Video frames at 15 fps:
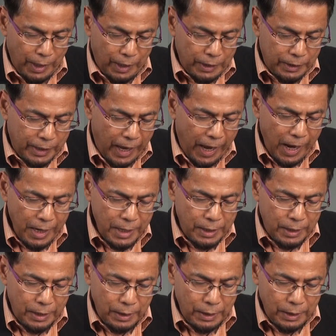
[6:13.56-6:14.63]

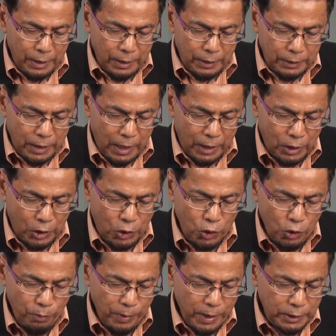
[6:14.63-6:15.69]
Then the
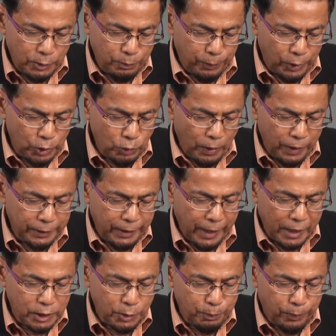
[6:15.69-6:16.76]
human spirituality
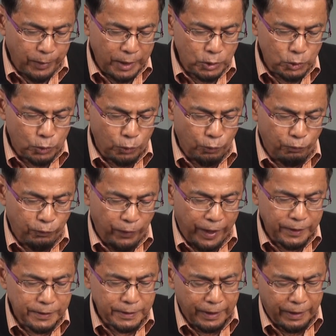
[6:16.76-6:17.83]
expressed through
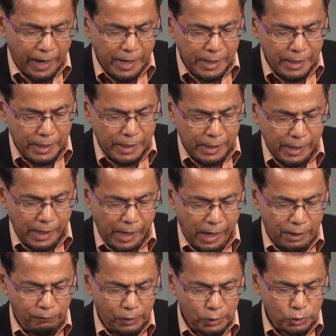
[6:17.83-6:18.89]
faith, surrender,
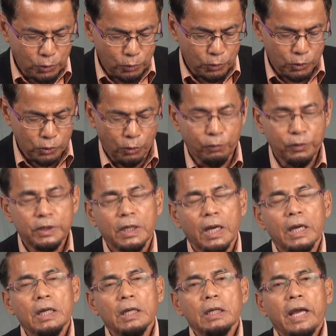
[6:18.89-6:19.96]
and virtue. So we
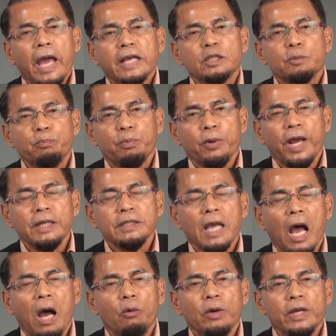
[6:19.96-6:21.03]
express
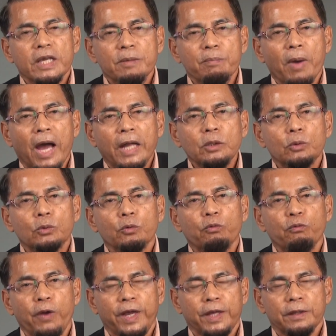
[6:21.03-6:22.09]
our Iman through
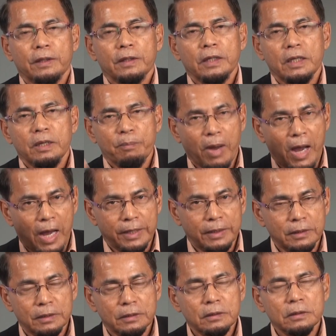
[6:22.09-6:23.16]
faith,
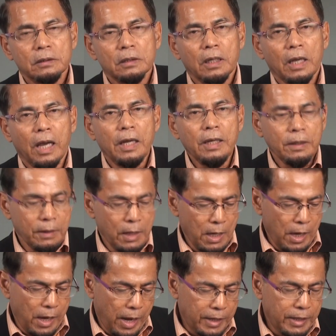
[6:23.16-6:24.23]
Iman.
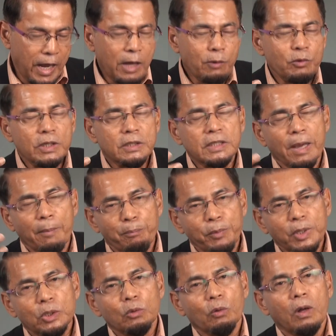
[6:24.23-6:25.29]
And then we
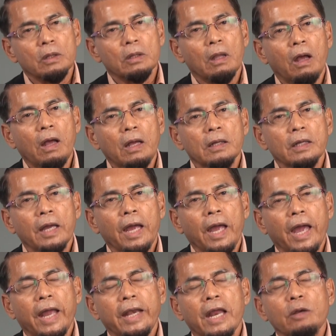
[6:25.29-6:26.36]
submit to Allah,
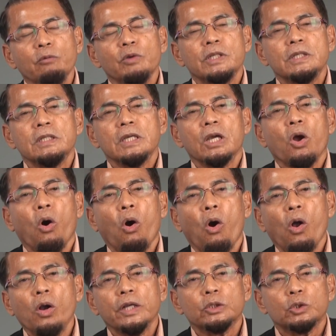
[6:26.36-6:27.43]
and then we seek
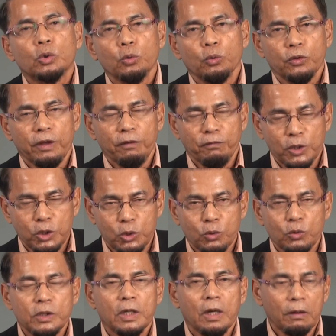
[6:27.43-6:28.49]
all the truth, the
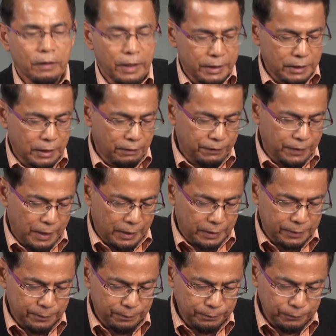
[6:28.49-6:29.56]
virtues that Allah has given
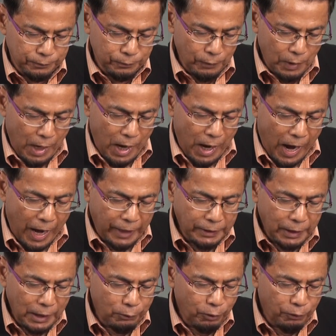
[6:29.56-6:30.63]
us.
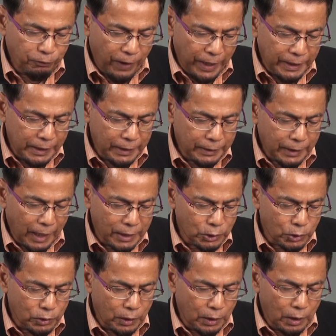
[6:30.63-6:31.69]
Until we finally
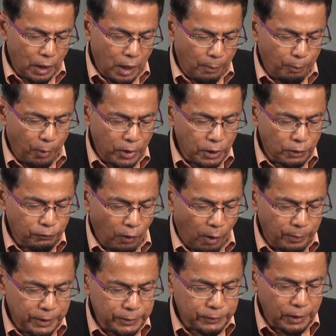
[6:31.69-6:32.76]
touch upon the
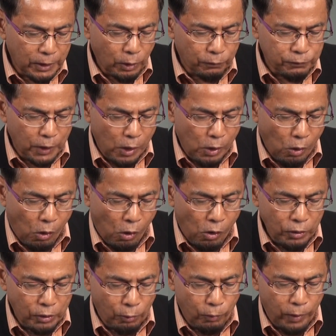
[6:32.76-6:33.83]
formal trait of the
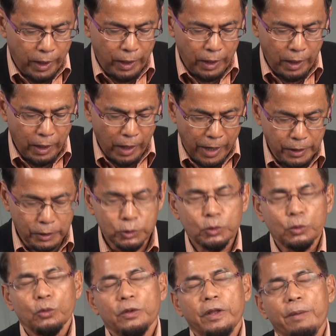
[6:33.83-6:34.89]
law, the way, and the
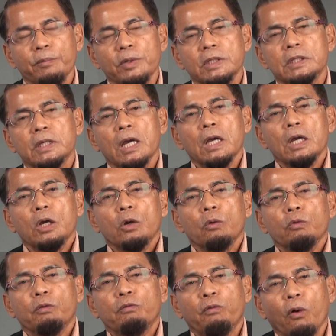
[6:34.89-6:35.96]
truth. That means
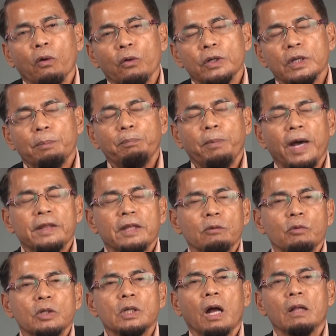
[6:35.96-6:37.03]
we follow the path
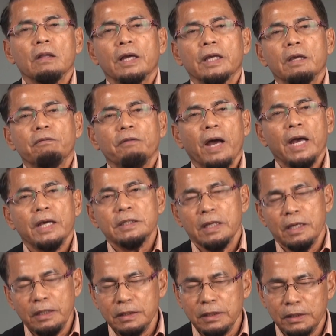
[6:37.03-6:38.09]
in which Allah gives us,
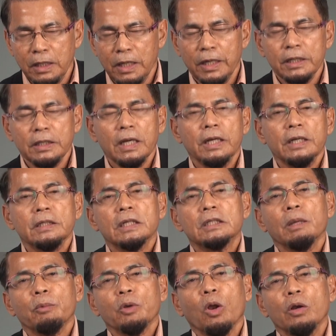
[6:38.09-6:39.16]
in the
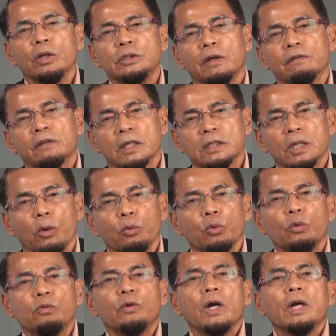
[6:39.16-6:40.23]
terminology of
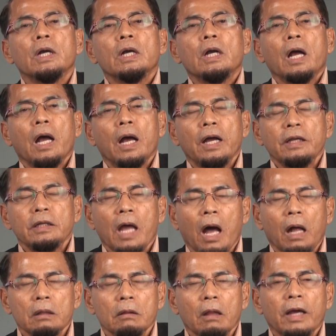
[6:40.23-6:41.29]
tasawwuf,
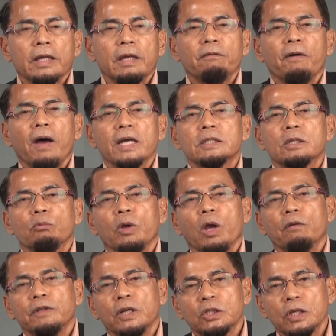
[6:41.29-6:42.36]
Allah gives us the way
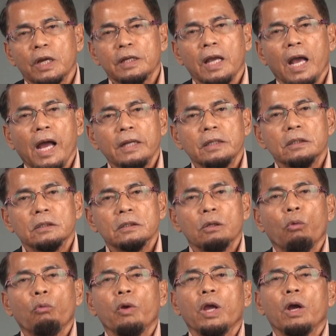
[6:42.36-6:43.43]
of the shariat,
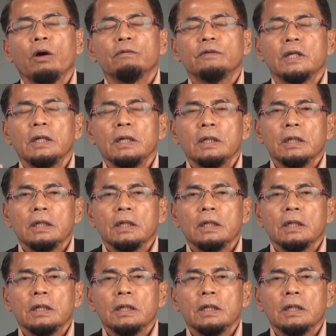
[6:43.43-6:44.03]
the way of the